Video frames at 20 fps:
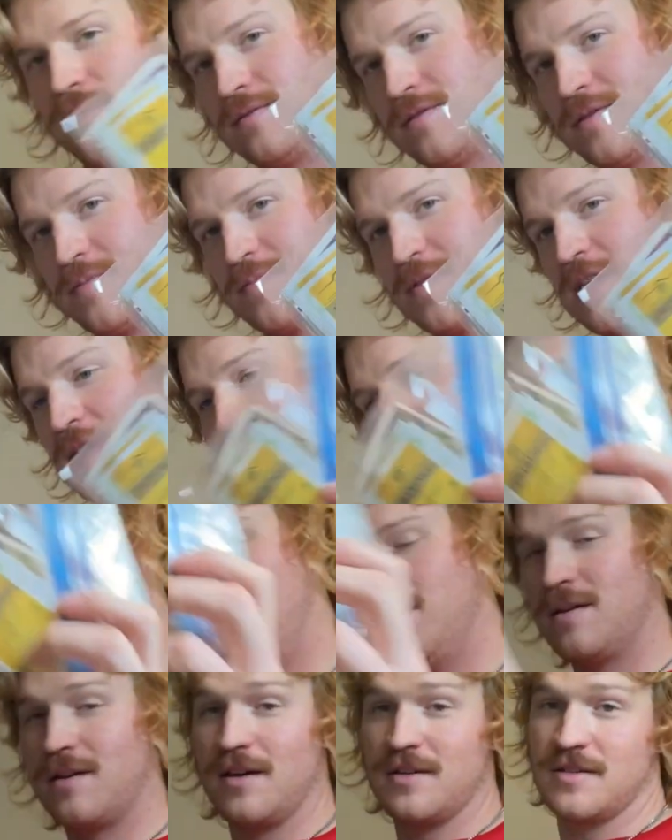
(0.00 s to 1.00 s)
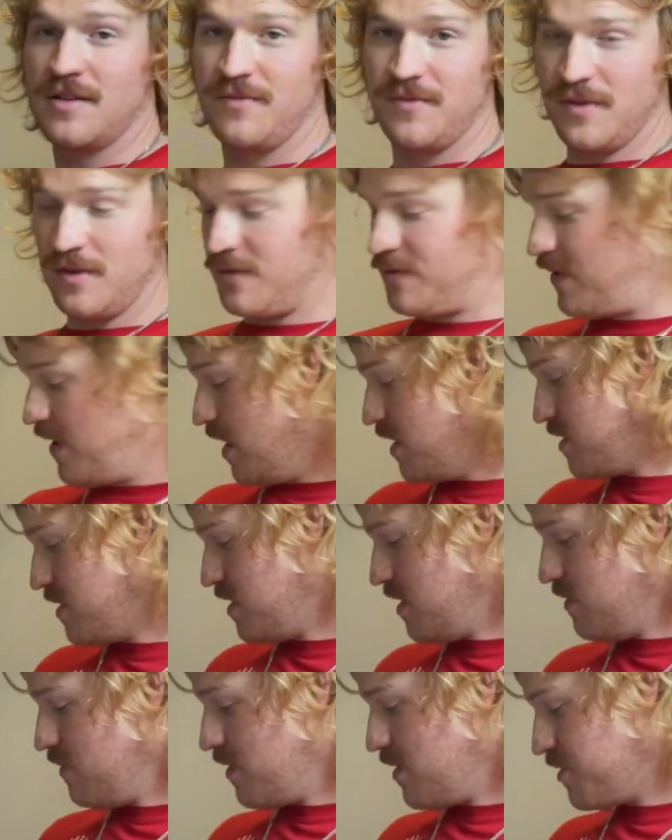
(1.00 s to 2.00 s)
Some tea in case I feel
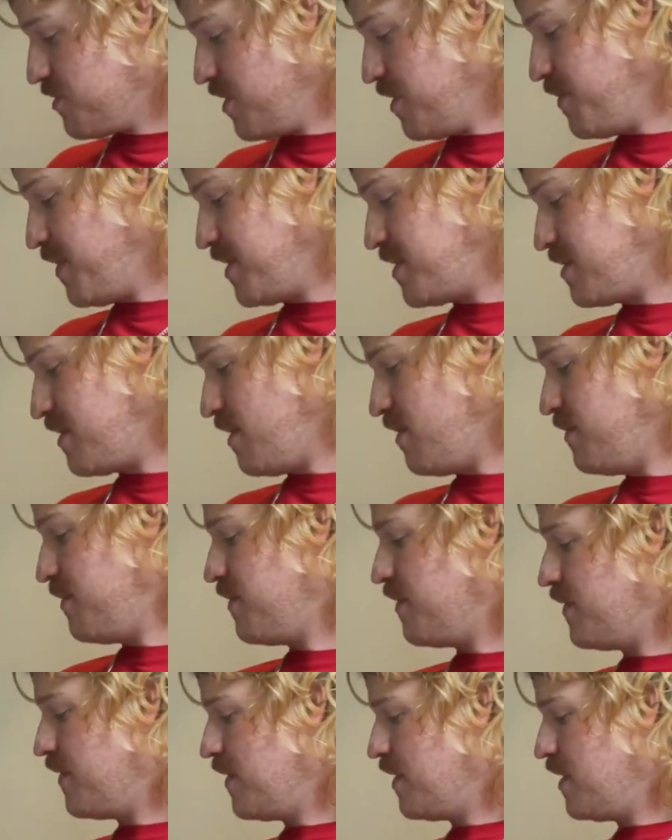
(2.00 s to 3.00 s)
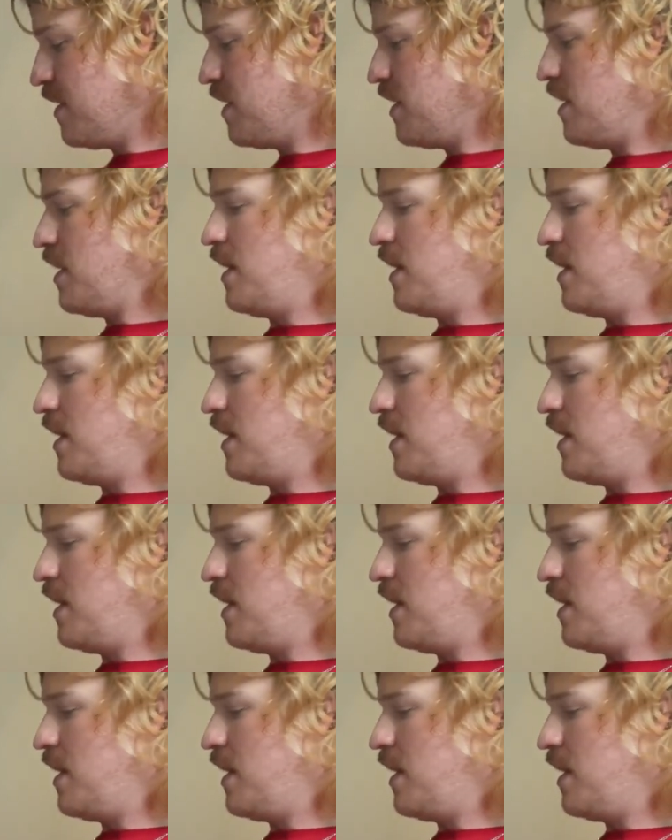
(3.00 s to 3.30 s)
fancy. Want to treat myself.